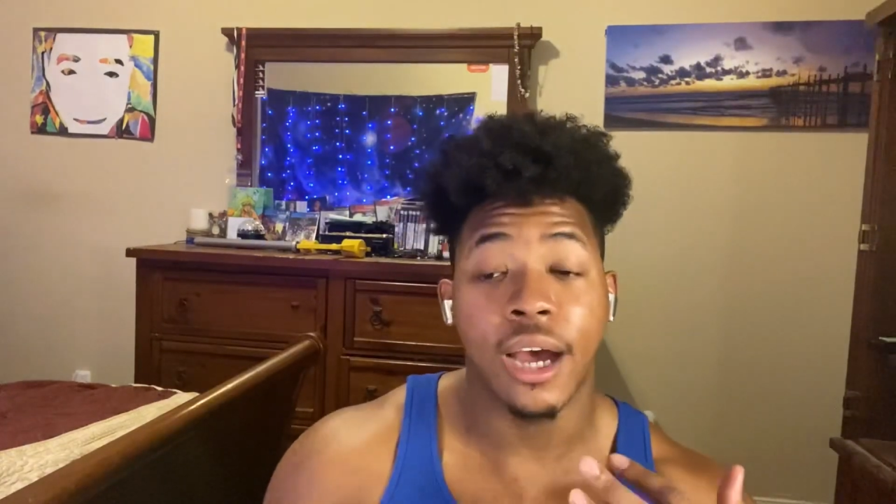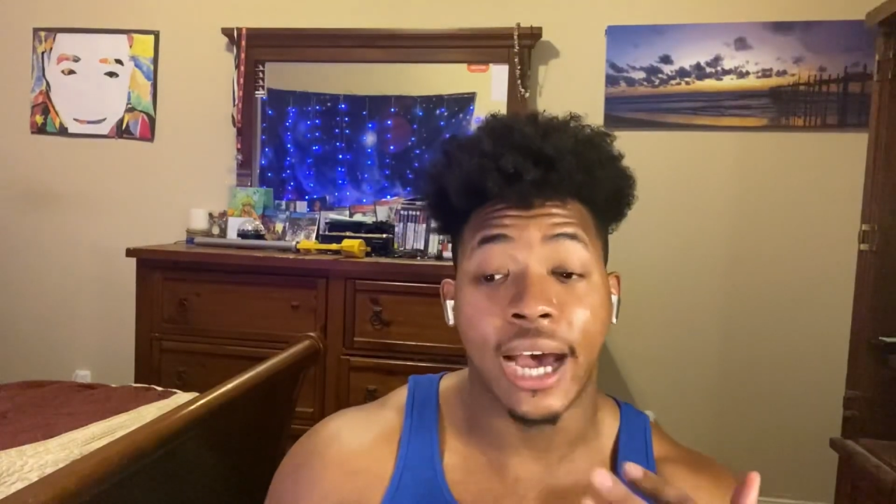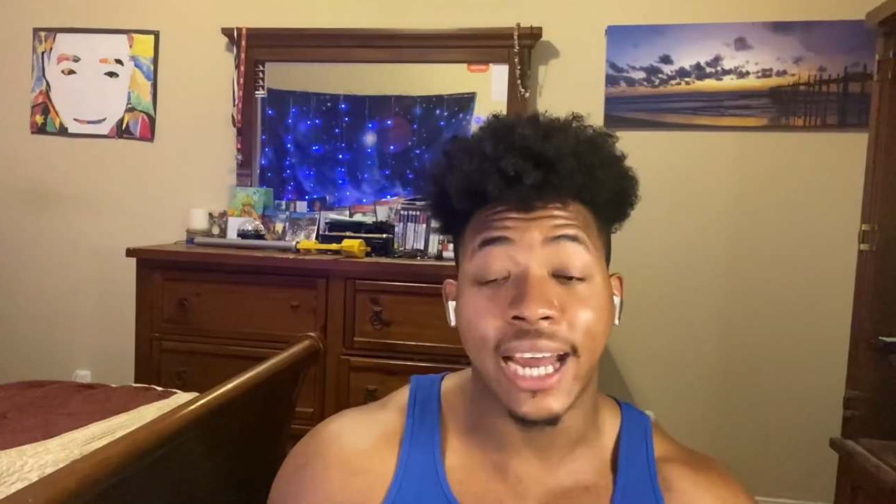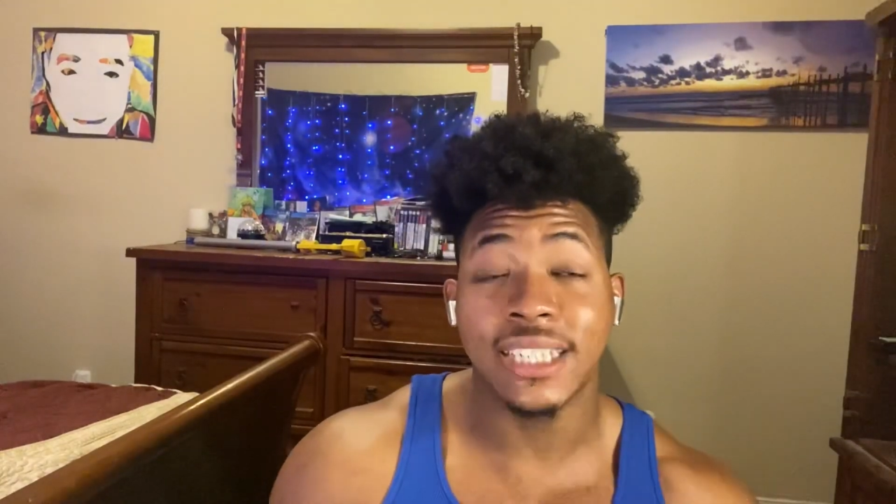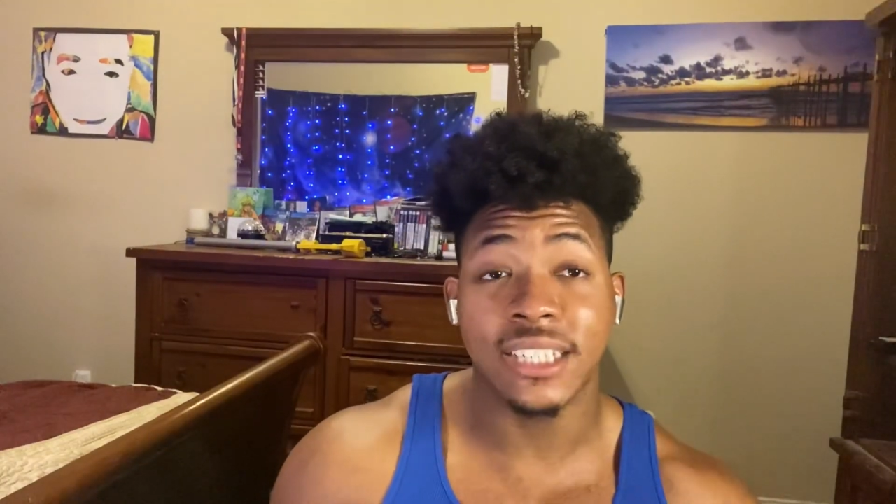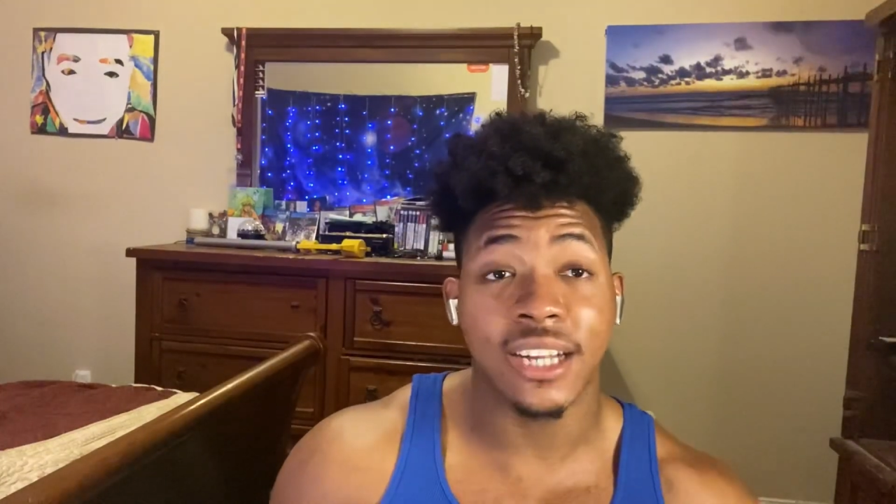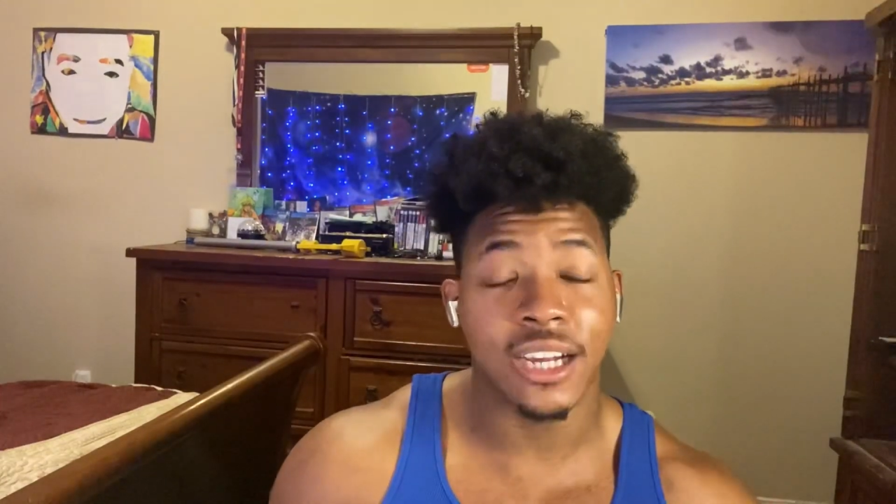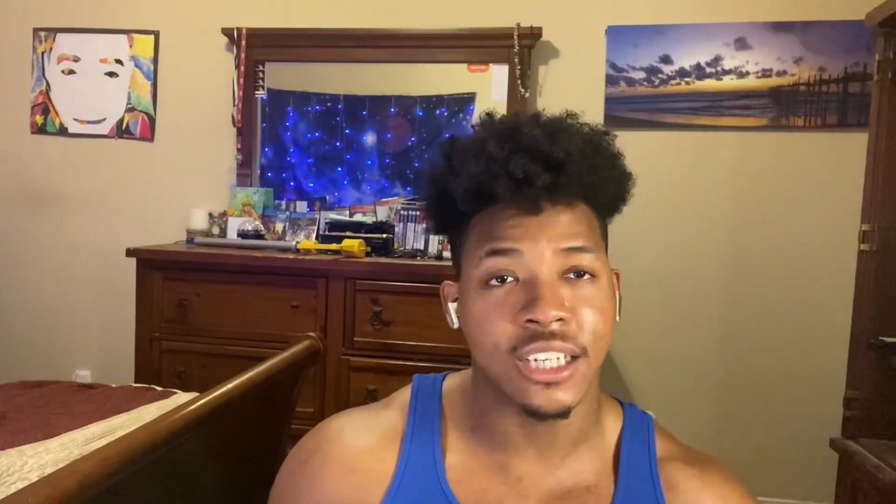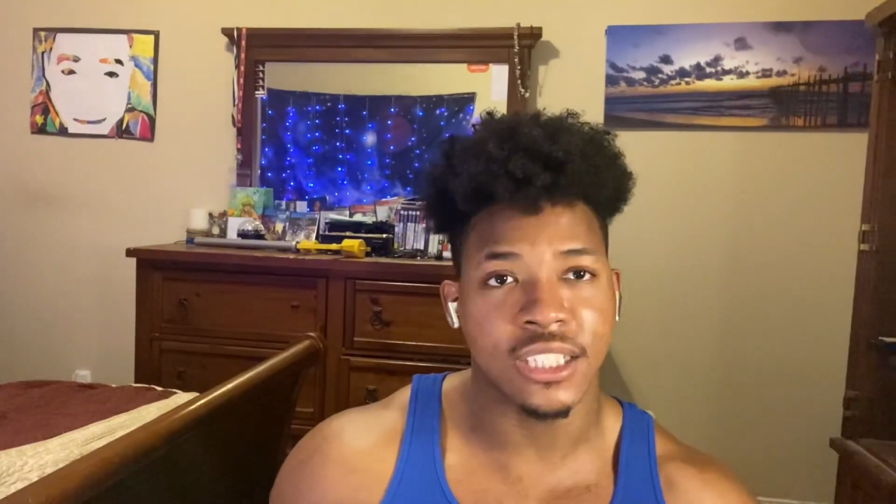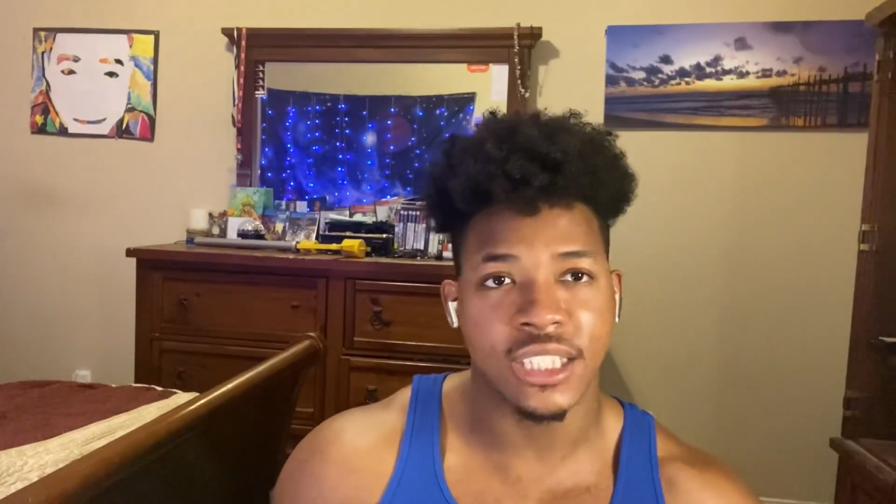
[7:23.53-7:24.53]
I did
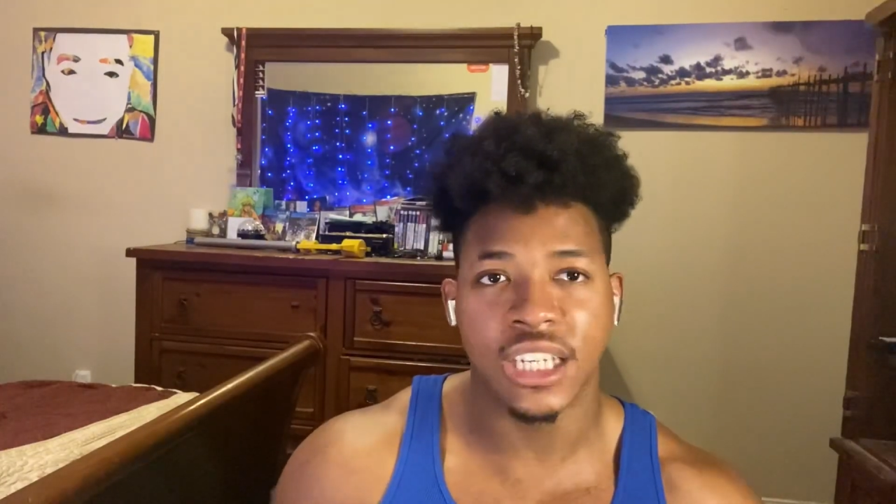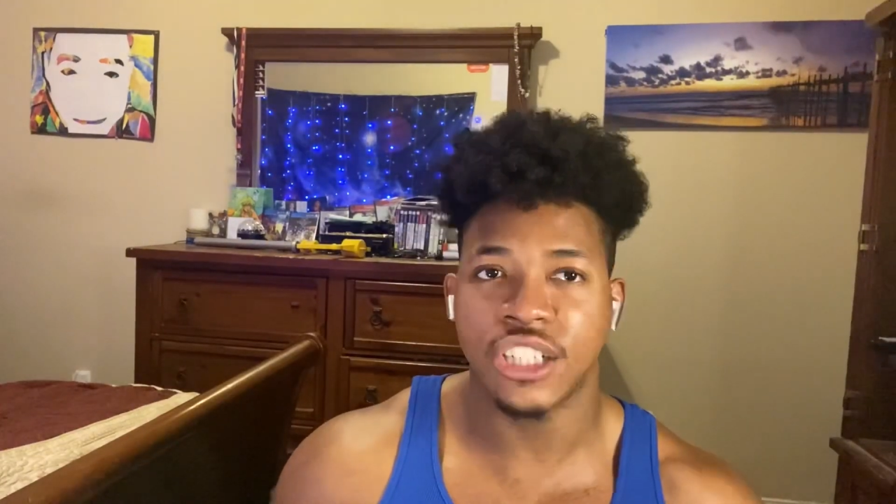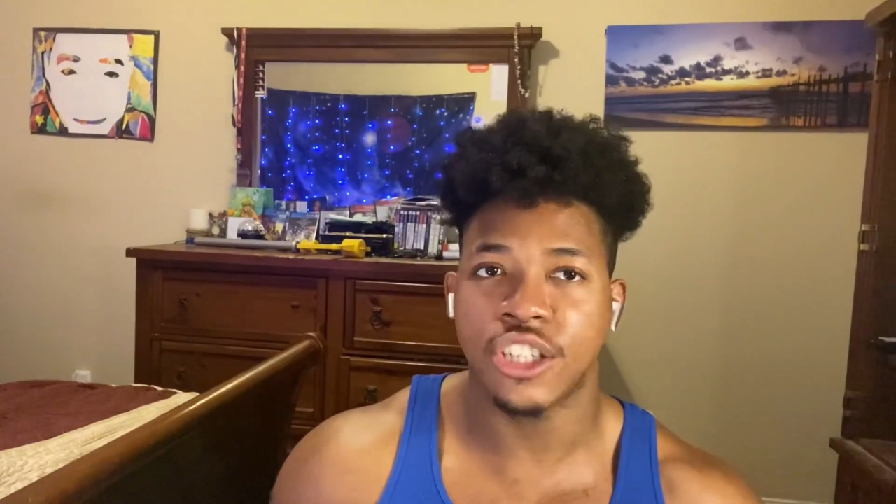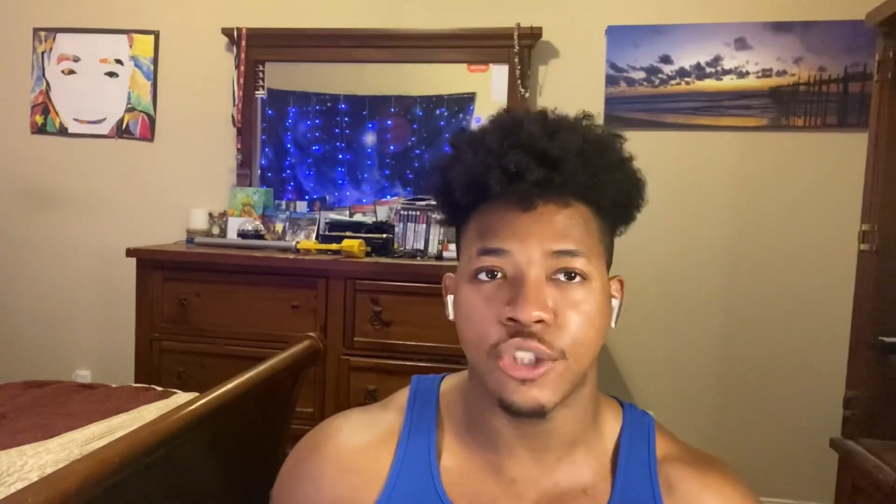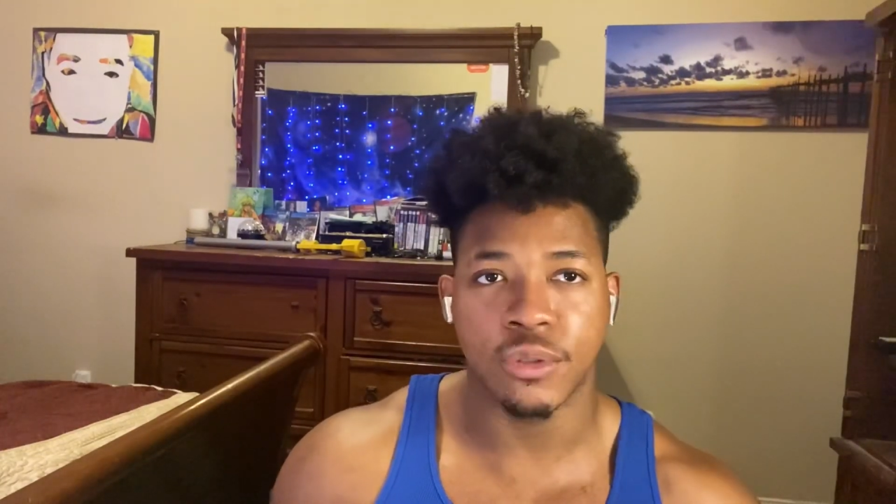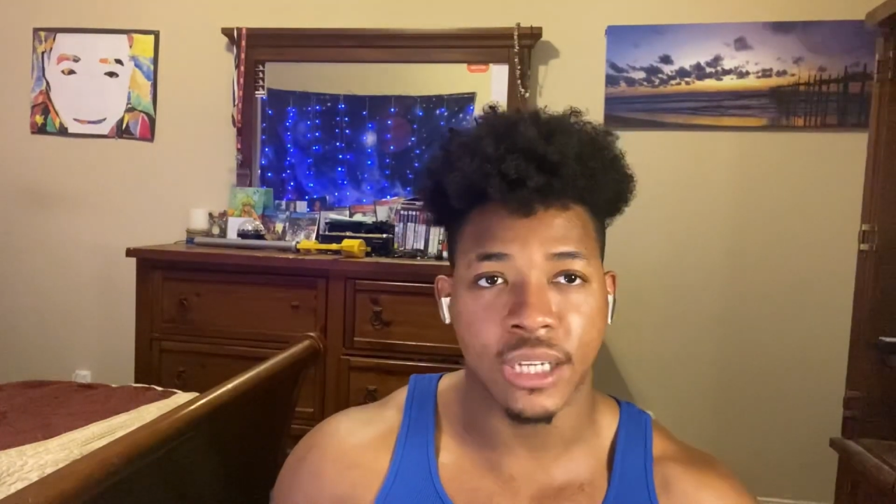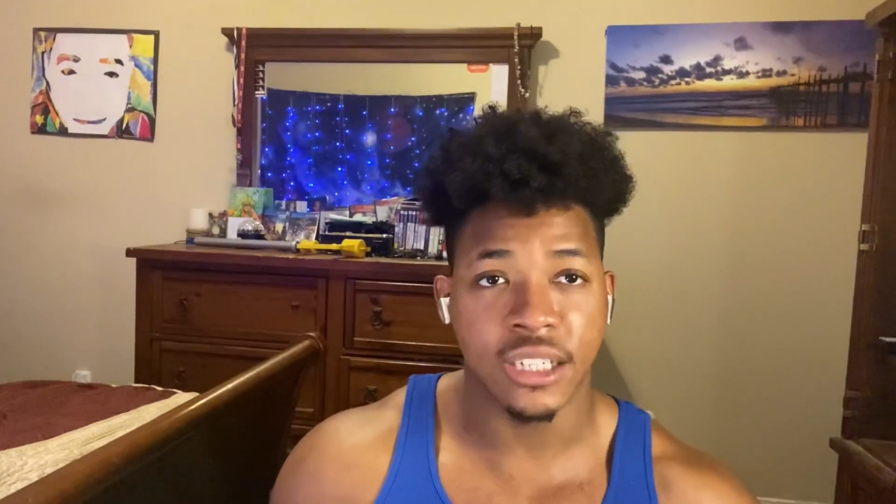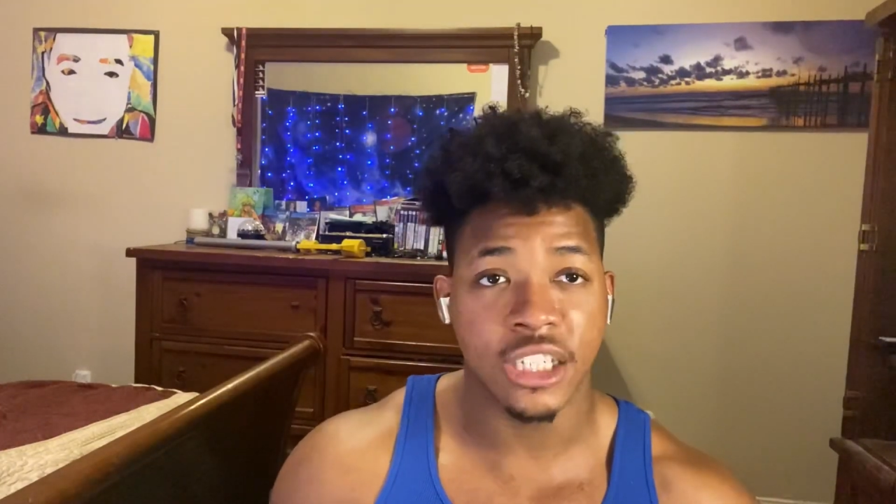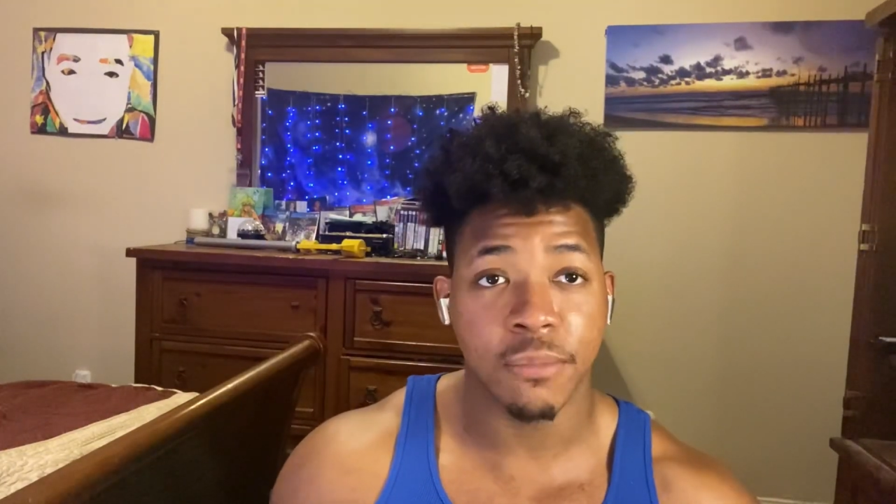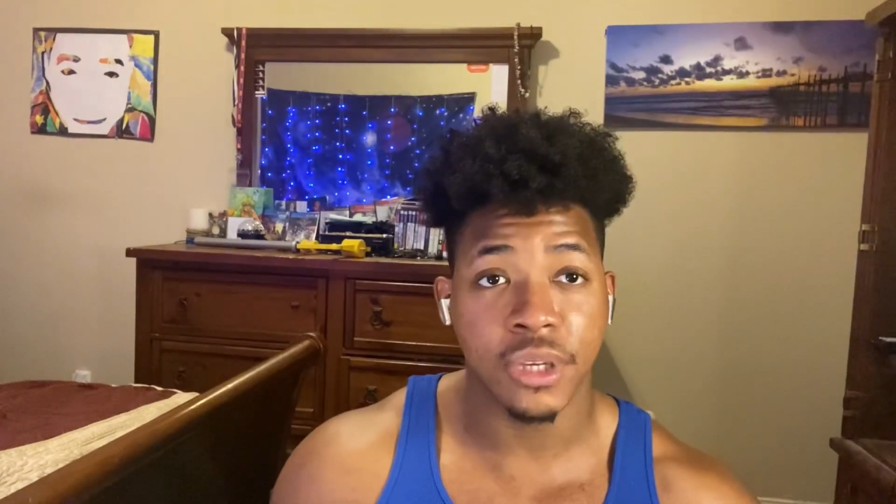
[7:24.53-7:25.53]
not consent to you
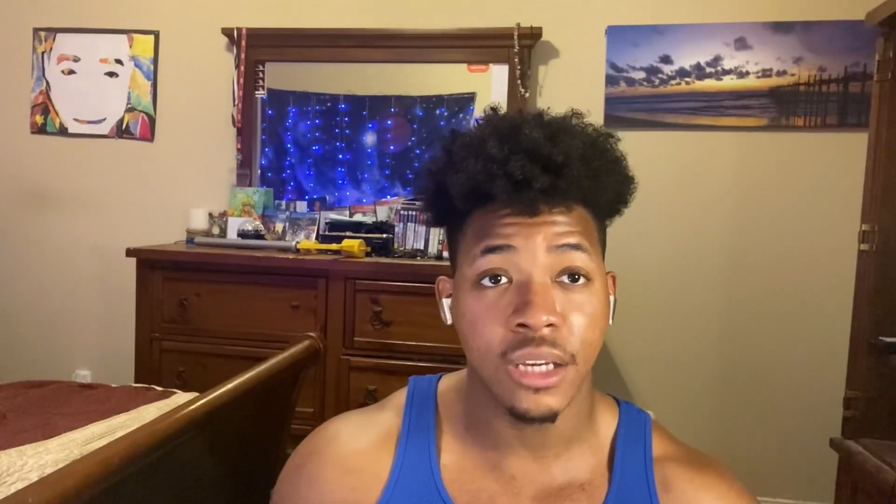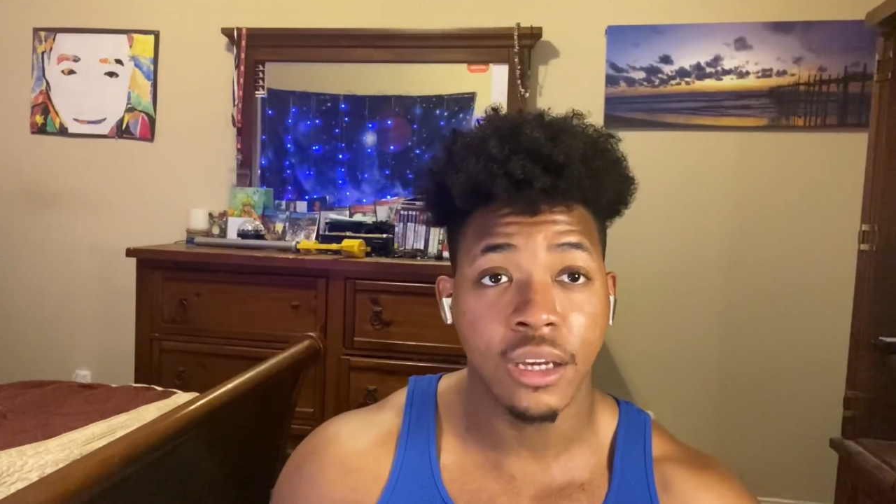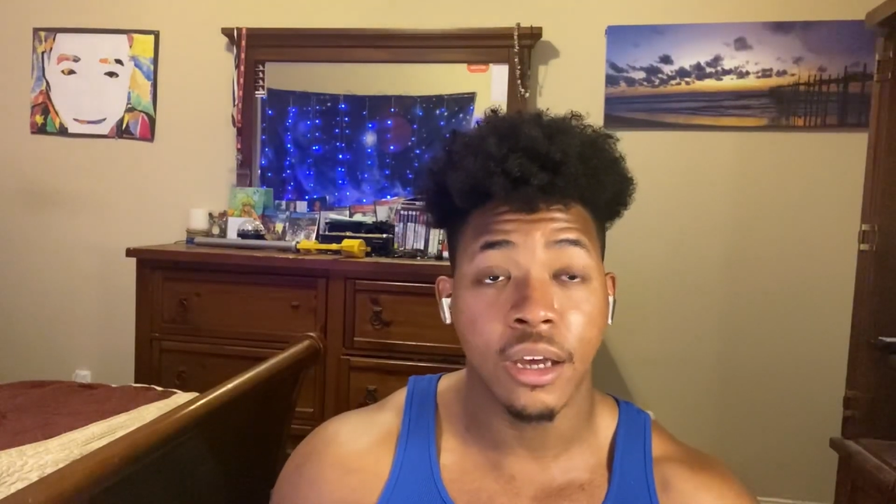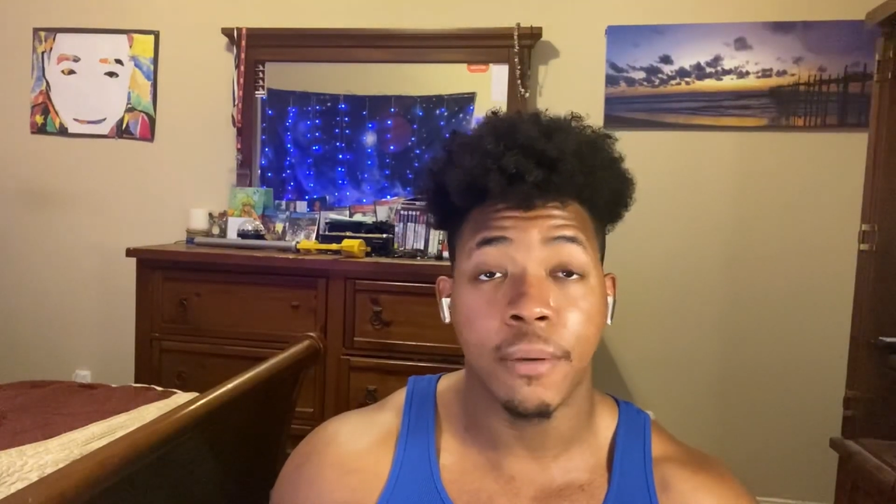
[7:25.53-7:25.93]
touching me,